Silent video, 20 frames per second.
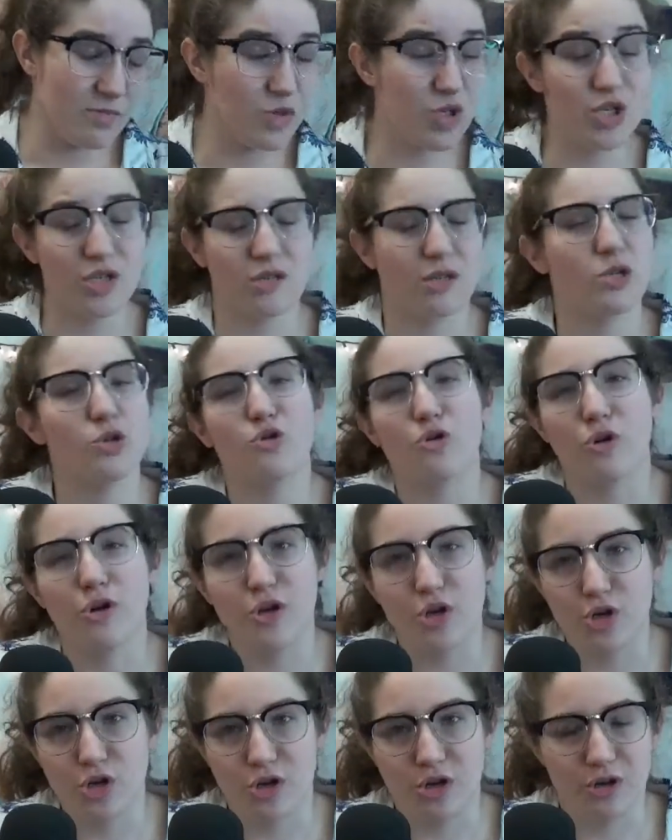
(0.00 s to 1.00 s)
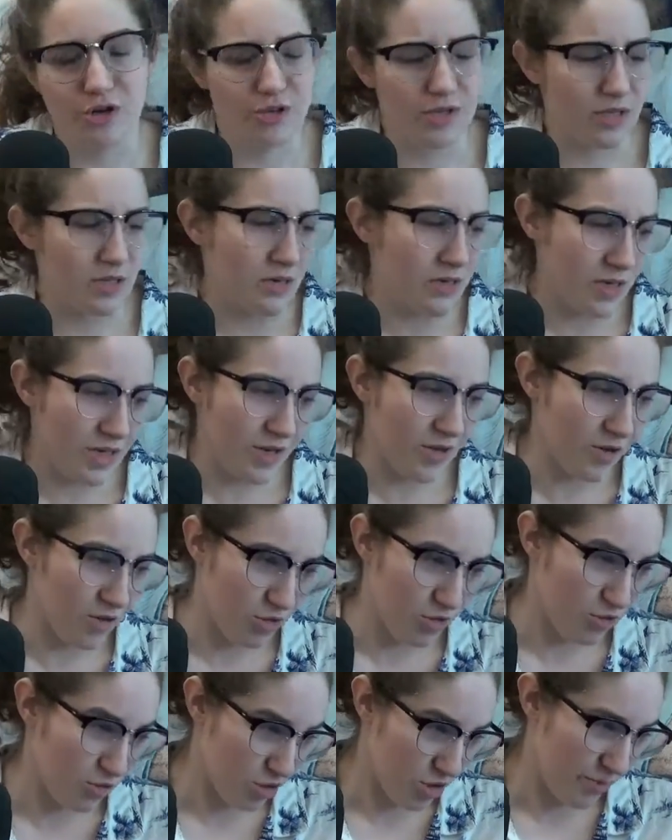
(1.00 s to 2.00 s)
just control your sugars and
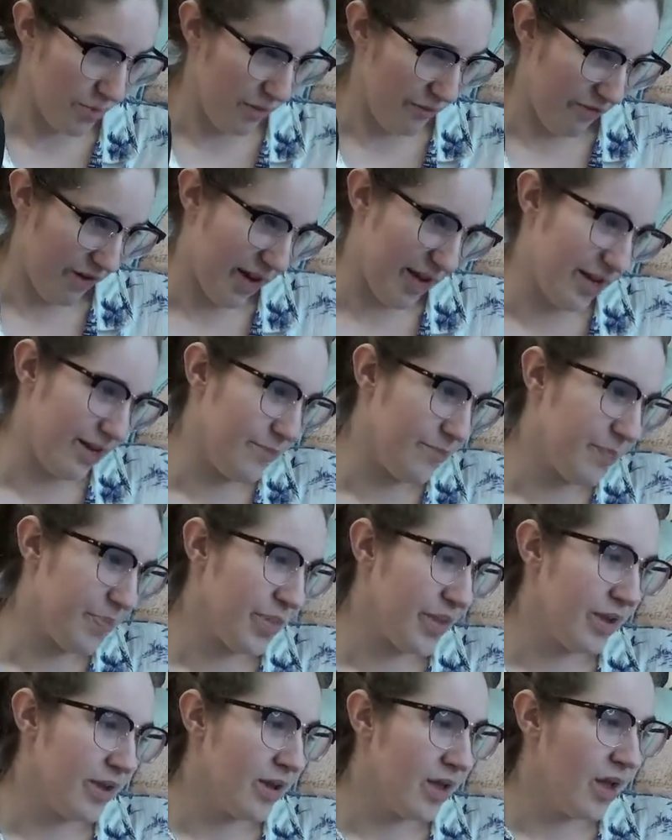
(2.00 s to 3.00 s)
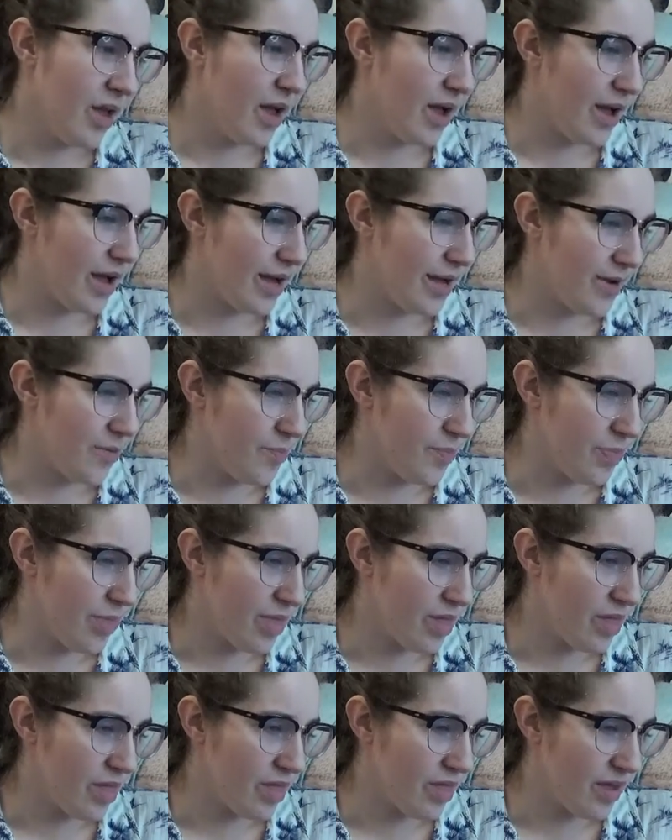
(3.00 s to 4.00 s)
you should be fine.
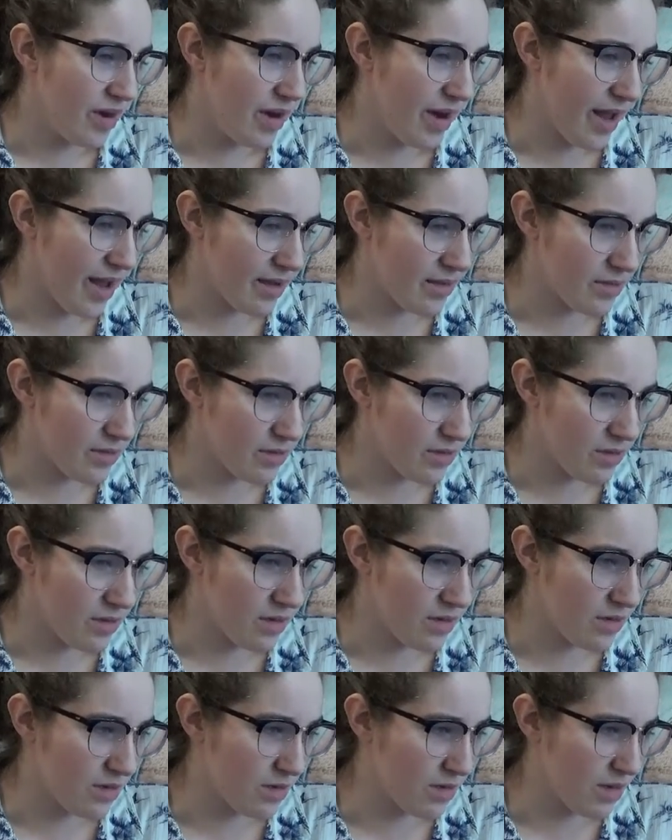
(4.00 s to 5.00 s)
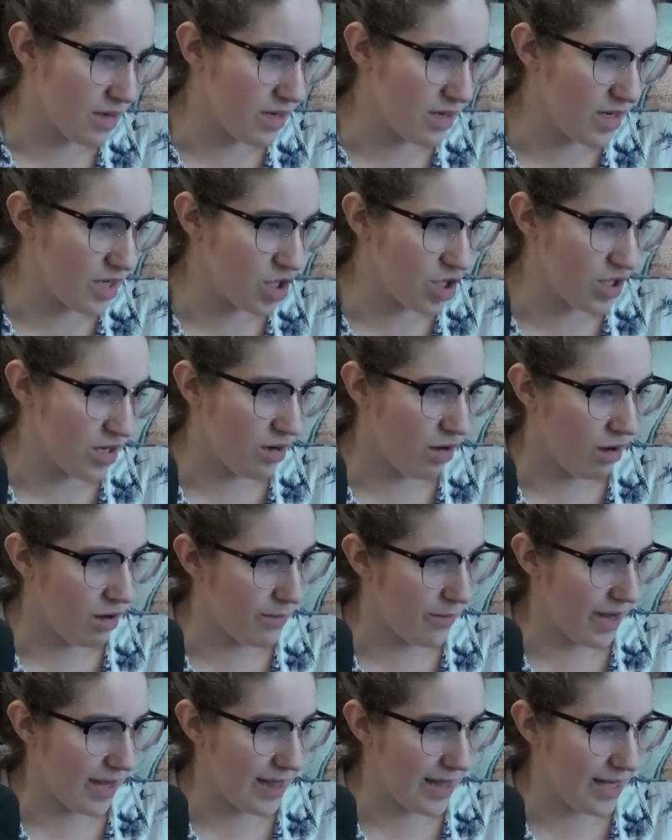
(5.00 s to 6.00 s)
The next condition
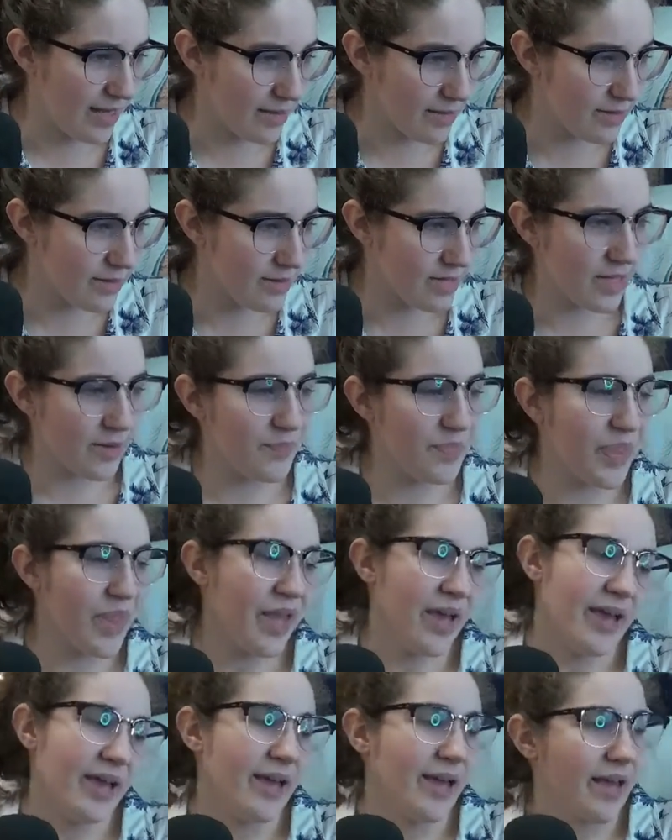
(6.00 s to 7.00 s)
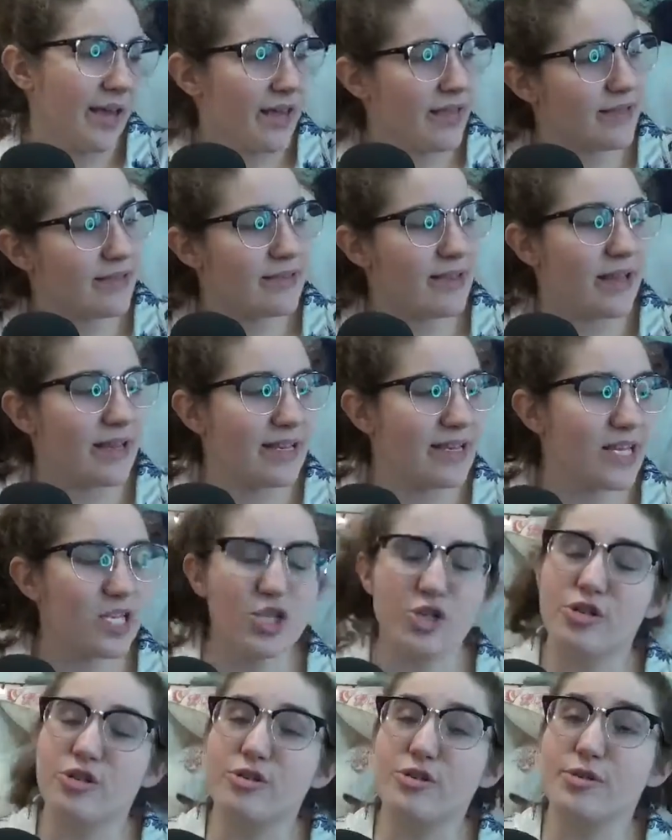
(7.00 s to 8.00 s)
on my list is
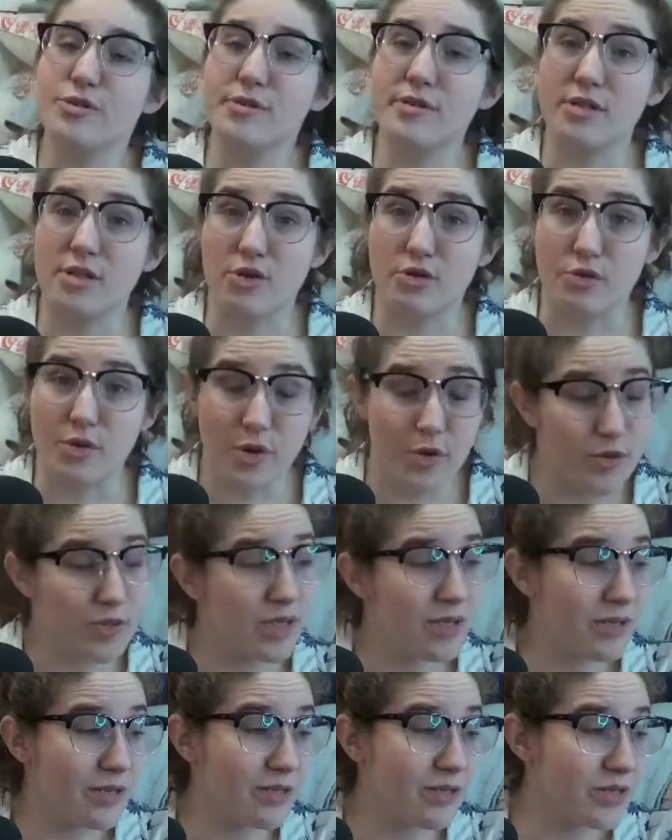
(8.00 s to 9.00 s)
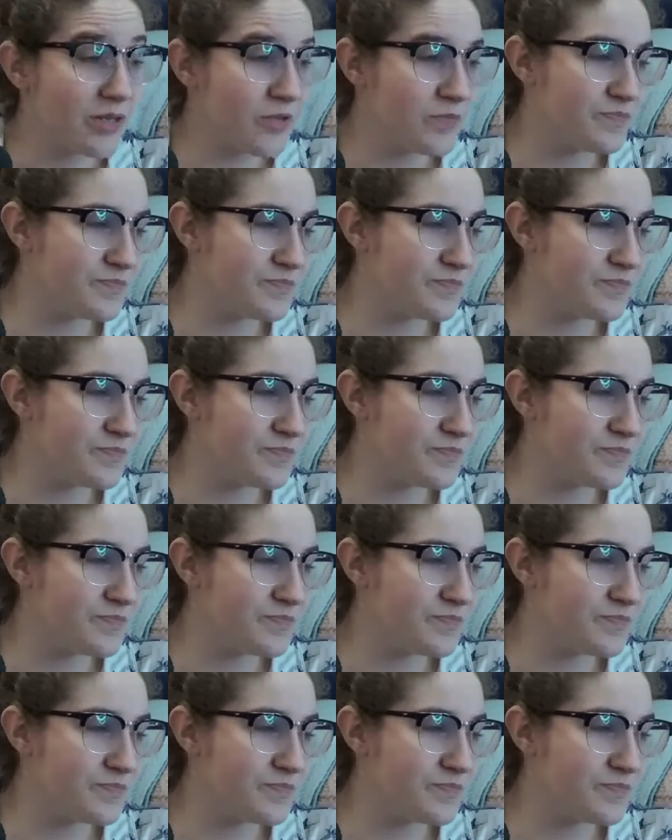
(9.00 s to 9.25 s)
digital sclerosis.